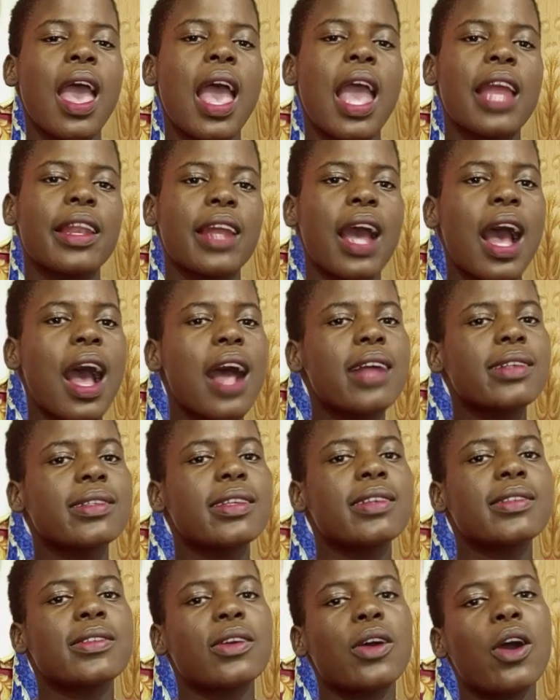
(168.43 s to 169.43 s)
And as
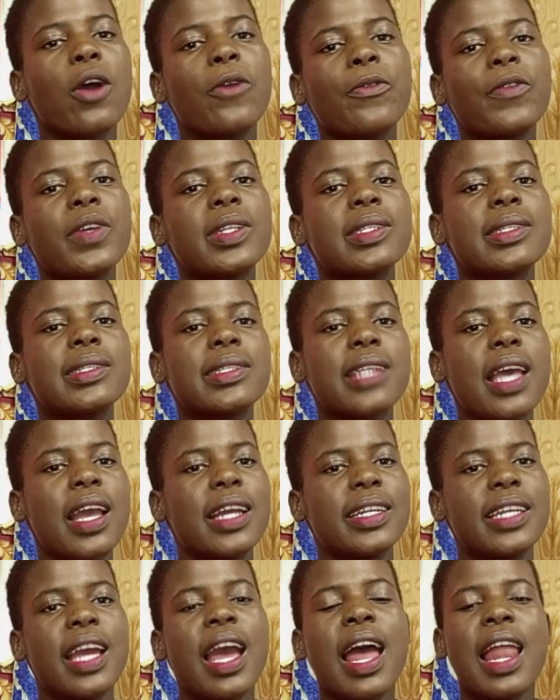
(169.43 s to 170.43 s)
is often
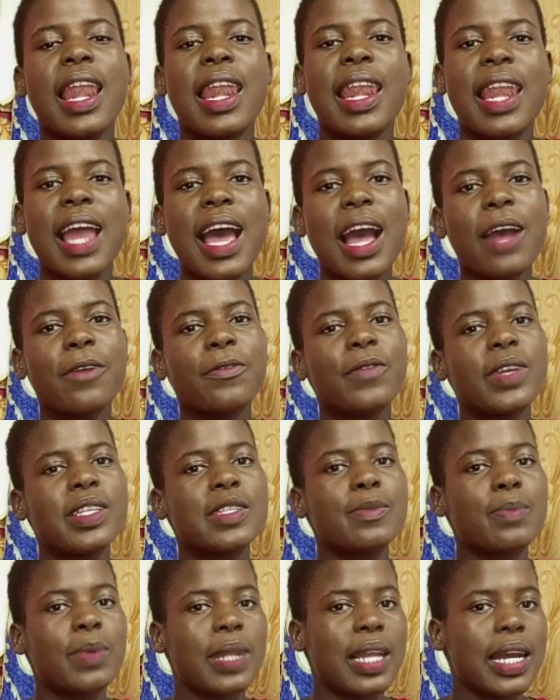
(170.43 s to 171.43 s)
said, Love
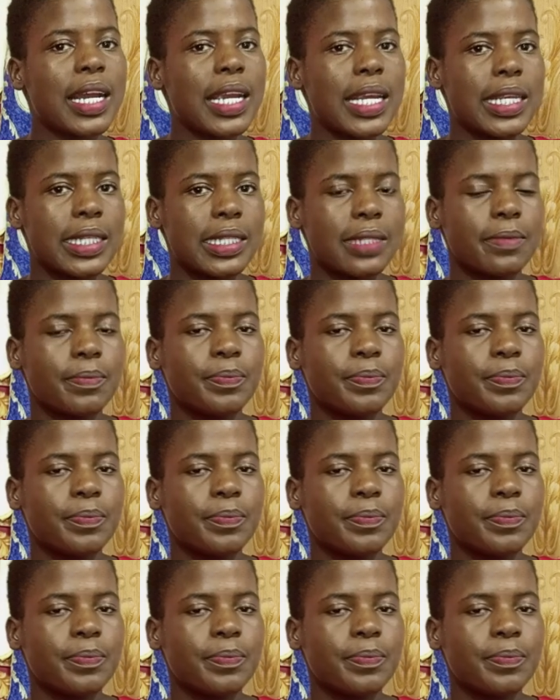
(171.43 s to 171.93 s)
is blind.